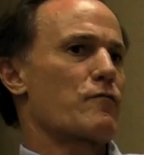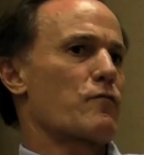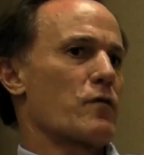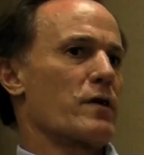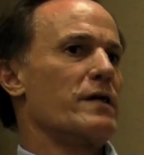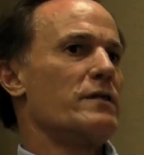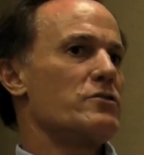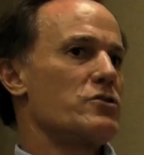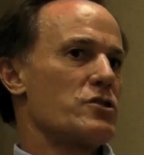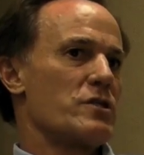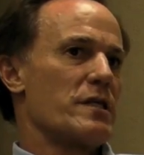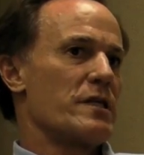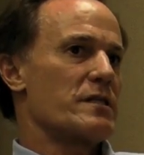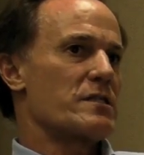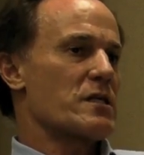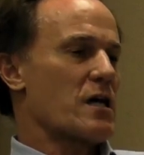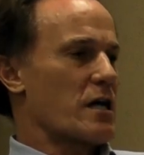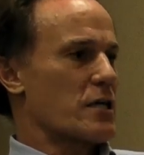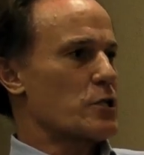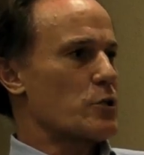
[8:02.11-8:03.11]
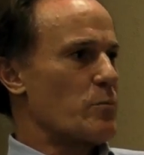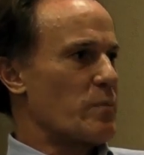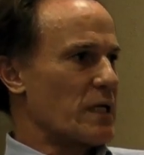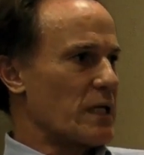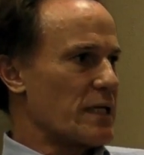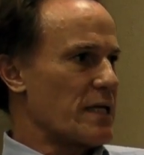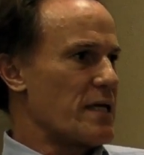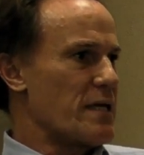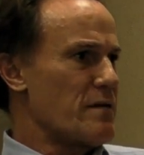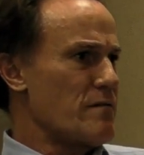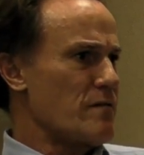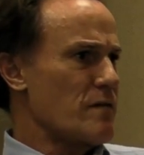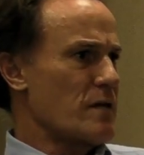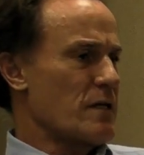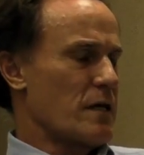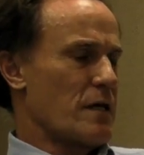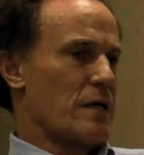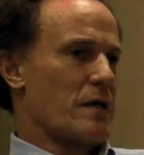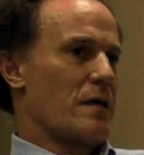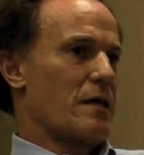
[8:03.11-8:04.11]
fringe that it's hard to believe,
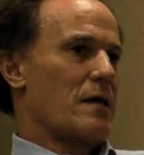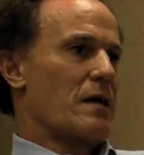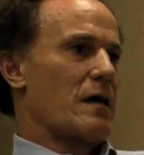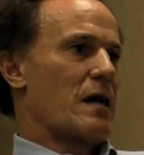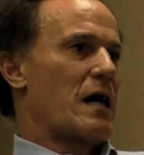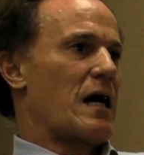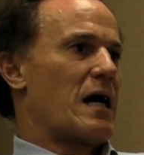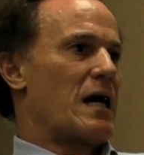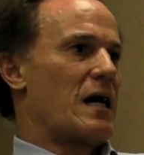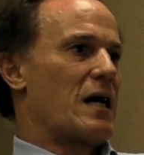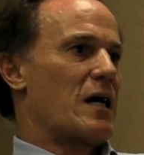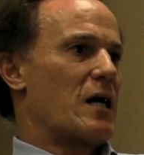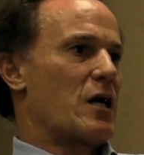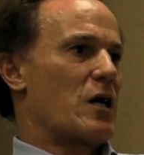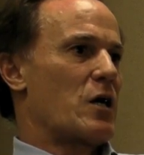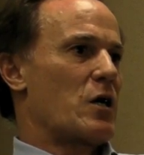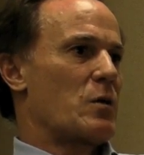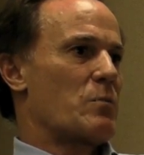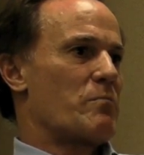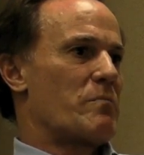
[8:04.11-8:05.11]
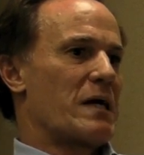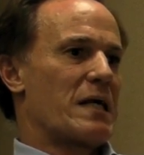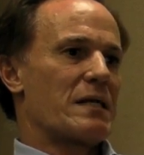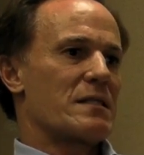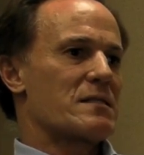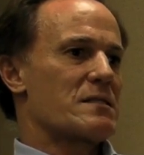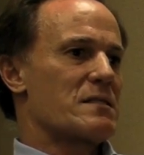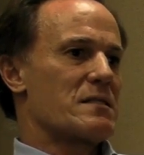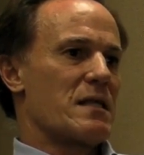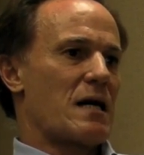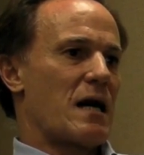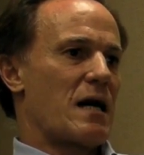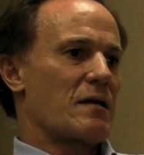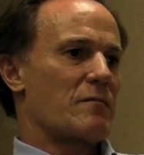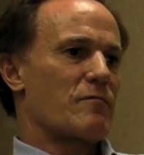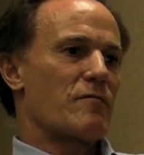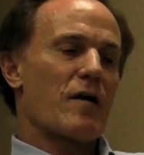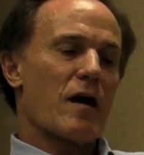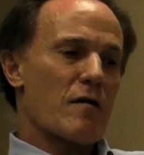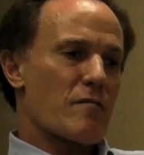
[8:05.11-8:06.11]
but it's
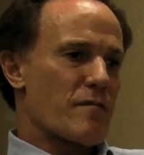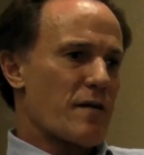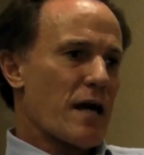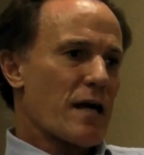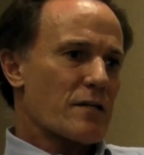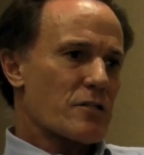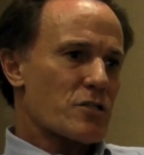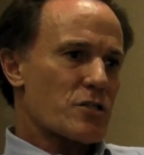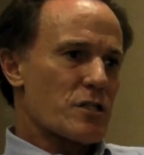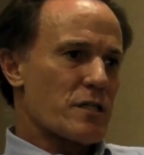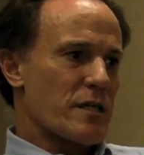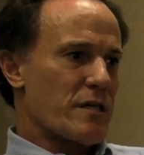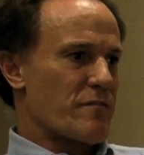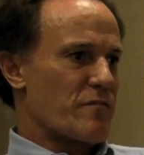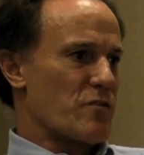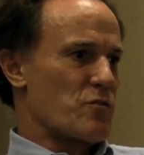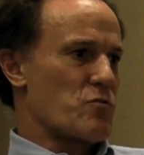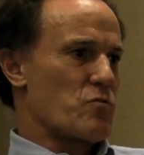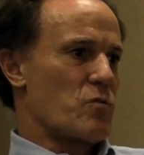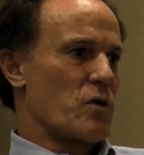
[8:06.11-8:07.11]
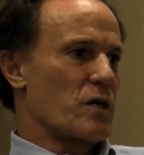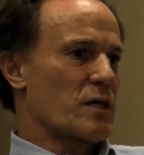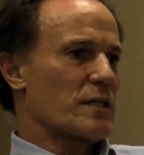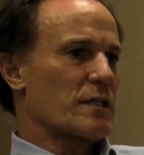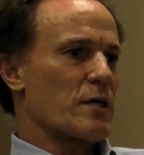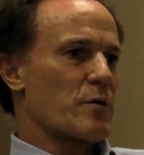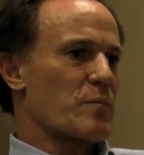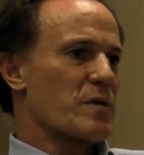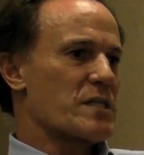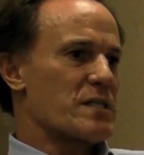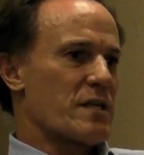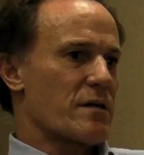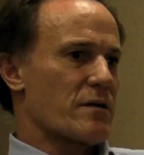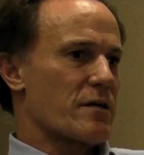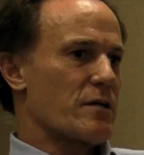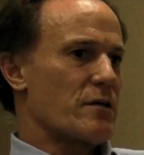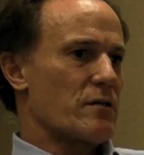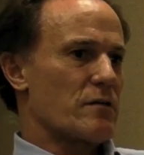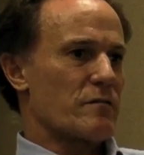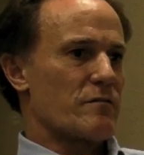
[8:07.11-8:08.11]
not far-fetched. If you look at their
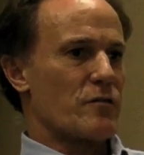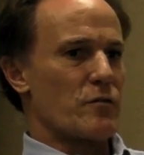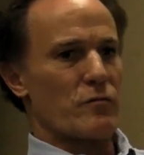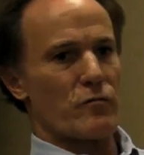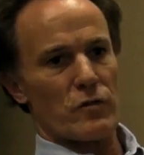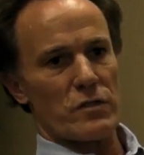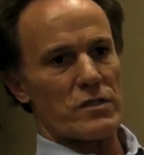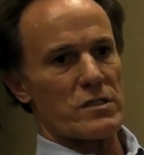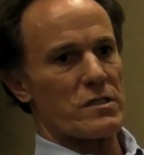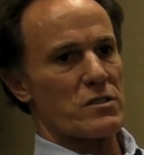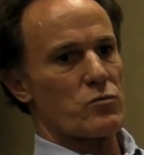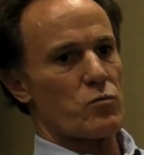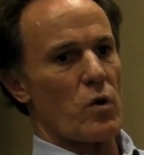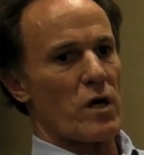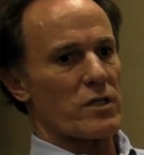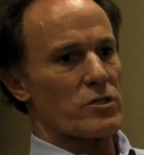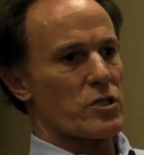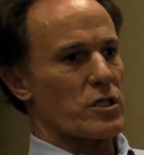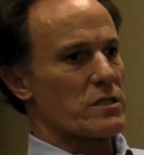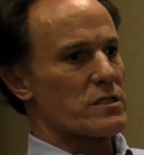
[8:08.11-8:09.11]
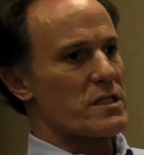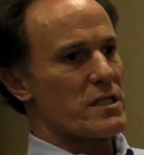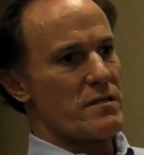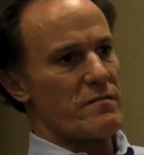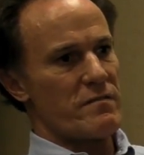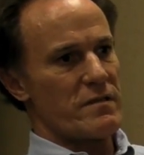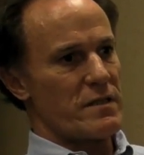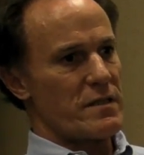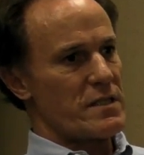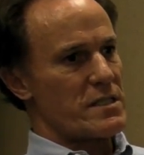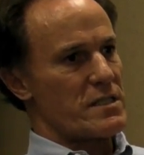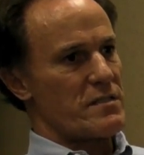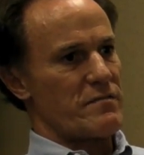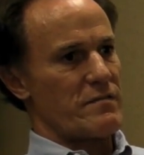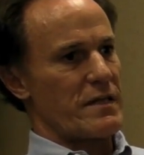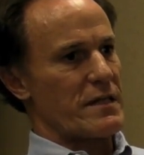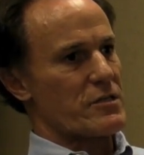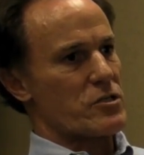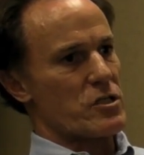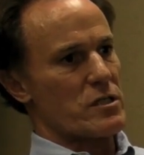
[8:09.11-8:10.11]
material, if you, for instance, watch on TV these
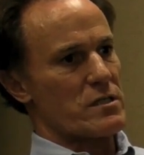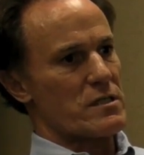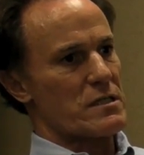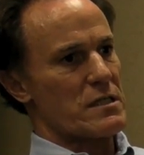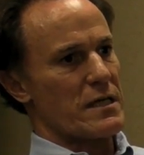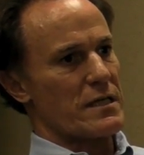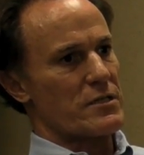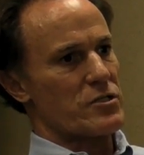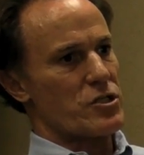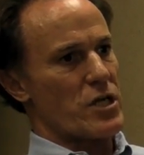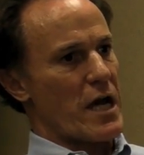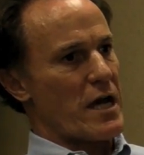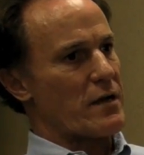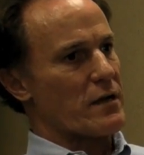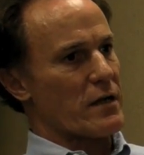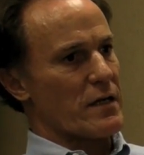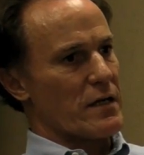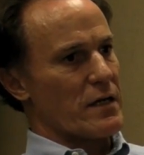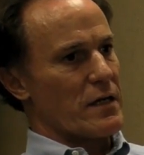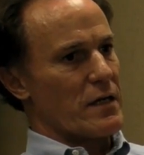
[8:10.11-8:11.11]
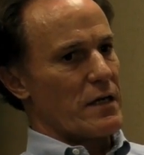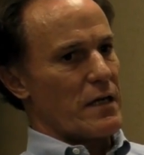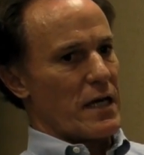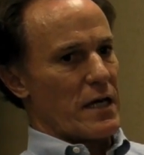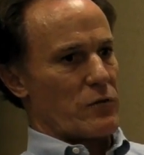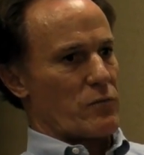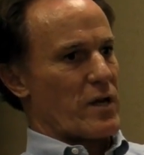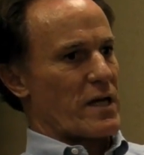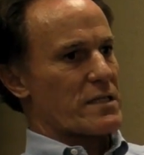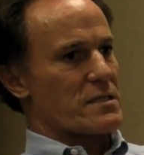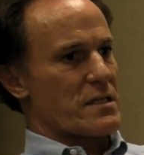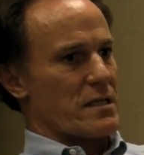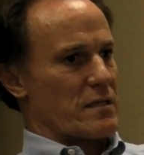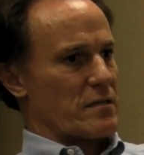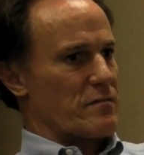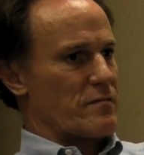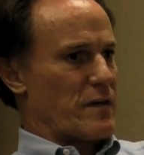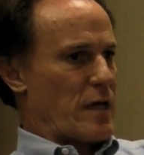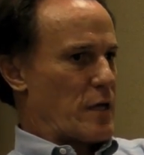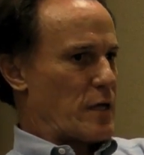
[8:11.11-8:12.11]
evangelists like Jat and
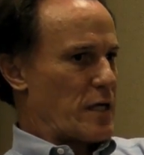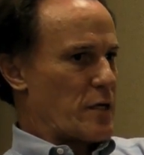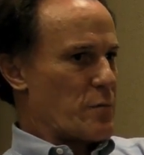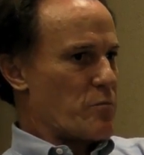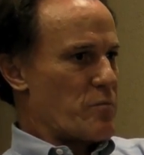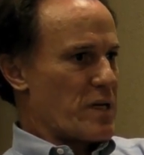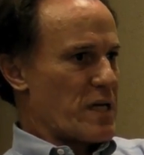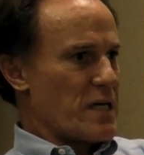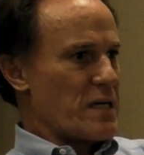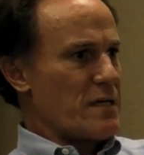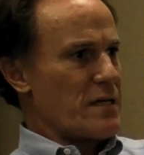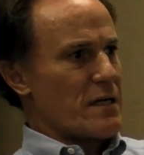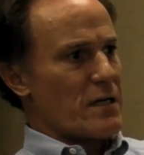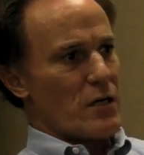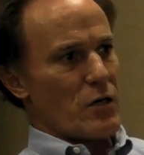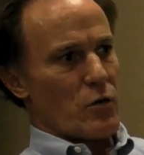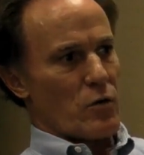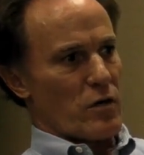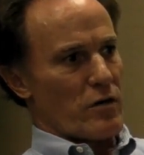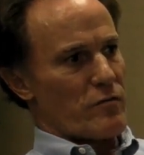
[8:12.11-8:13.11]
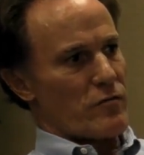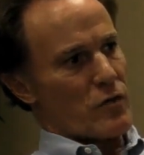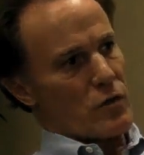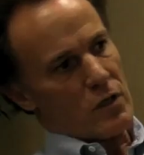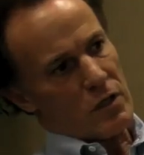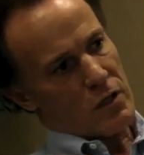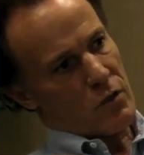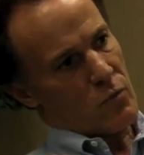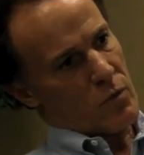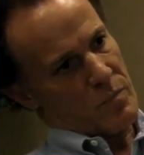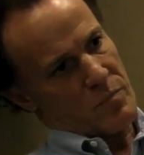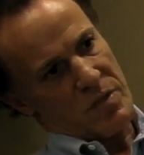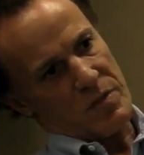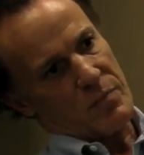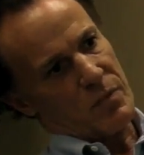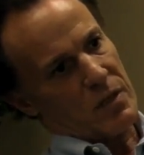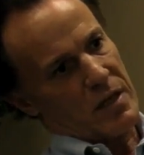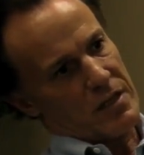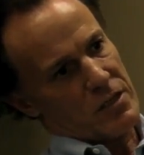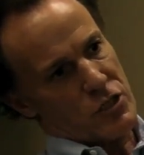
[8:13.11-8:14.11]
Rexella Van Impe, or if you look at what
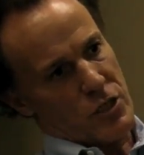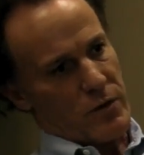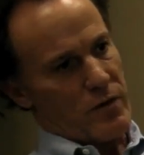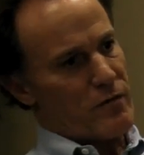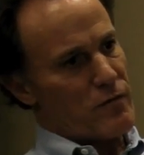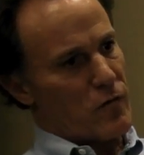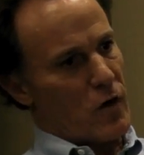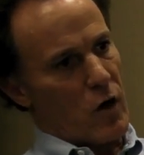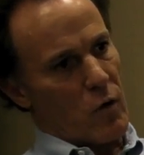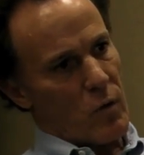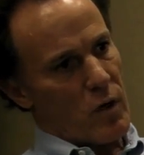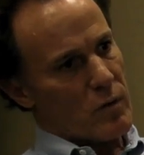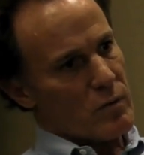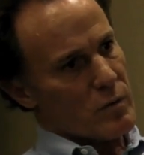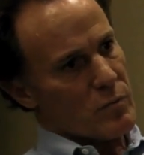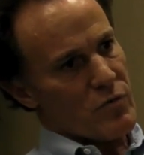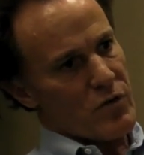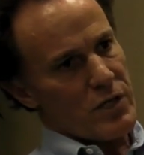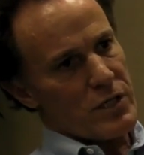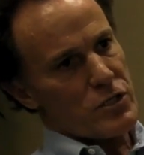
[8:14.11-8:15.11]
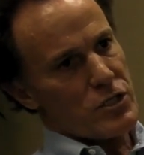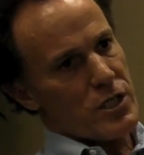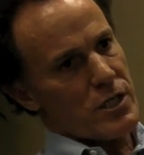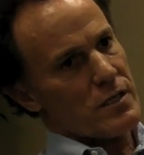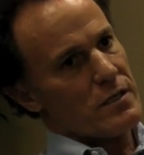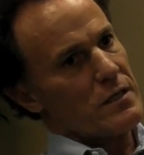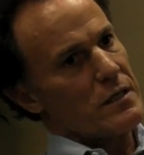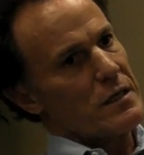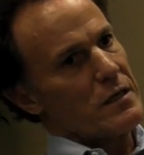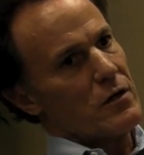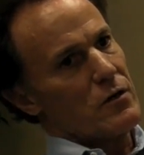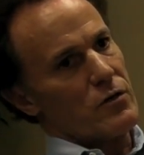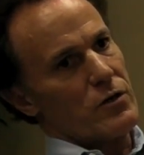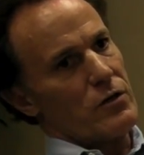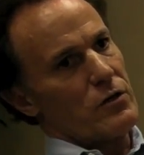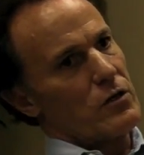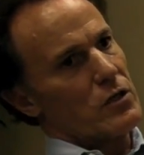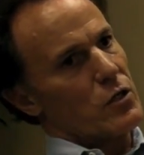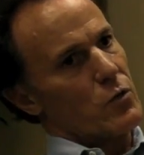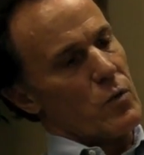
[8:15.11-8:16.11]
people like Jerry Falwell were preaching, or
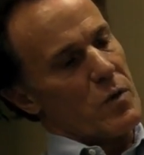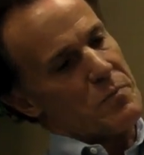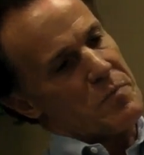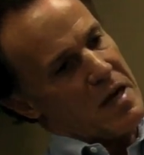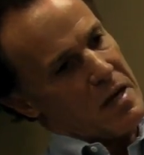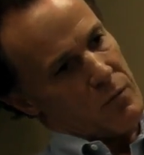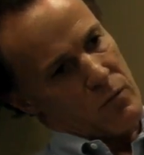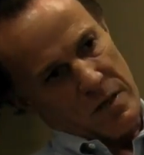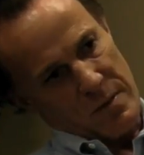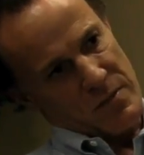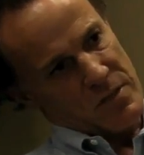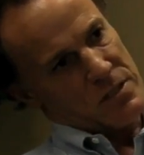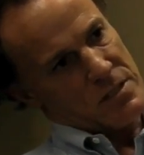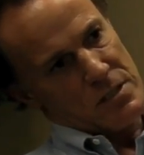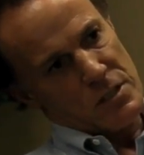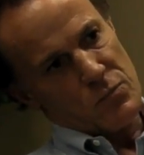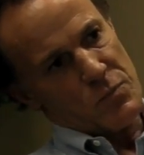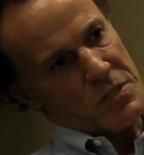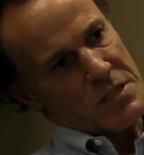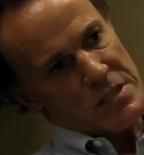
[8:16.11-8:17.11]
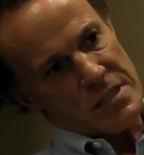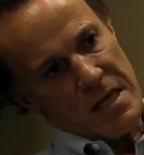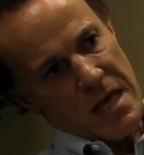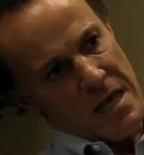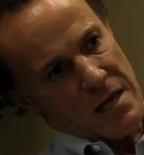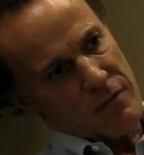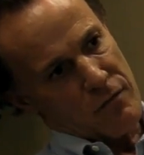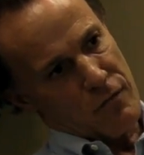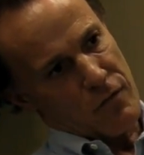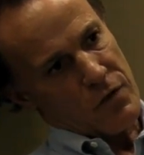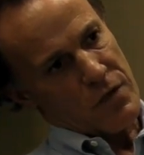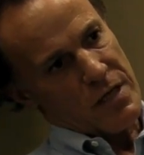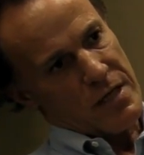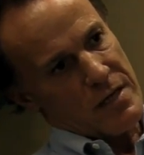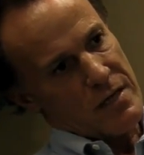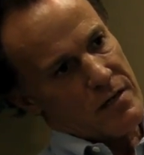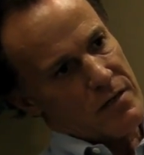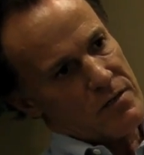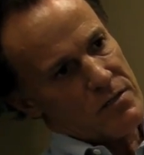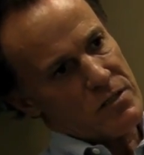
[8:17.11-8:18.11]
you look at what Pat Robertson's been saying for
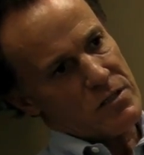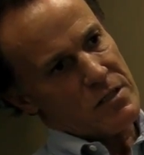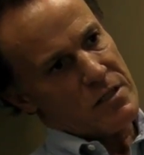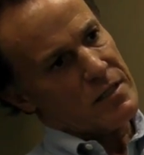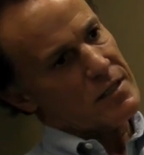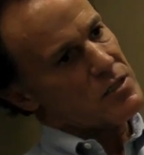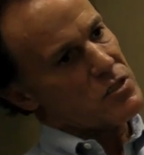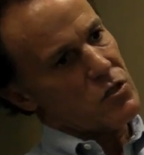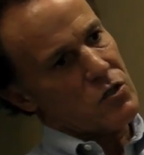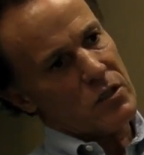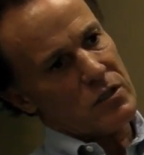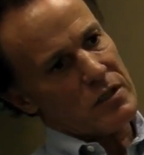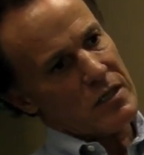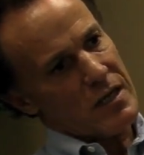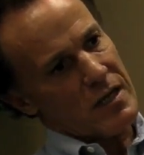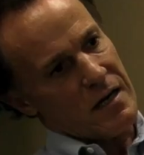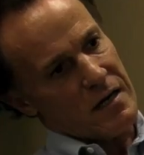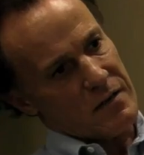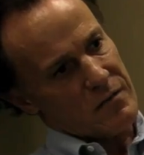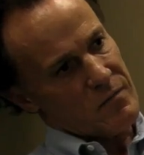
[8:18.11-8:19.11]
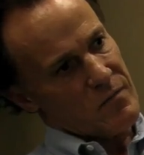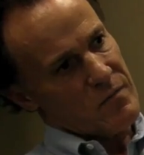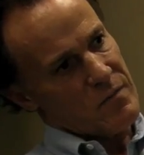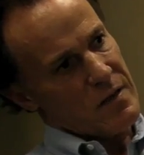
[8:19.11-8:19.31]
years, it's all there.